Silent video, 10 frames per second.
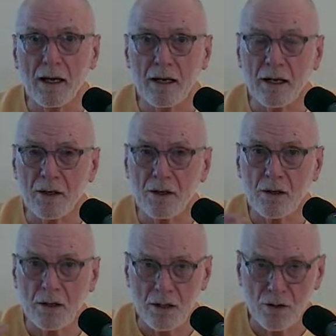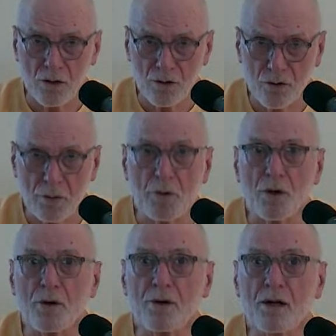And
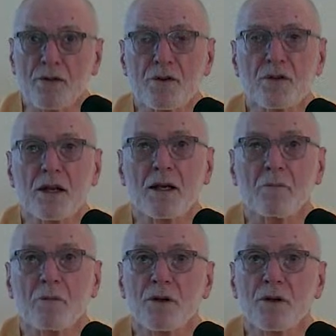similar, not the same,